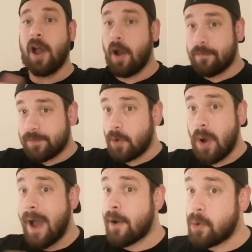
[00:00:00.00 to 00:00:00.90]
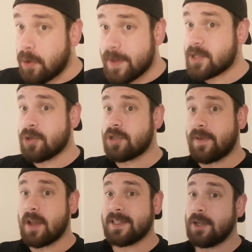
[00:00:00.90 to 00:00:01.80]
He, throughout all of this
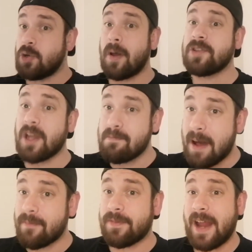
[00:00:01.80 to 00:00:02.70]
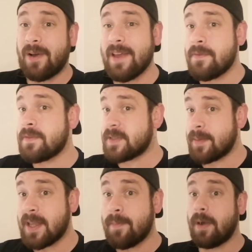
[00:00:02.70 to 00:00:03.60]
controversy, almost a month now, 11th of
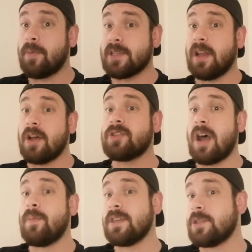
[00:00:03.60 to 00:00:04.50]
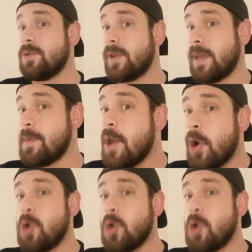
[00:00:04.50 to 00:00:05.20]
September was the last time we saw him,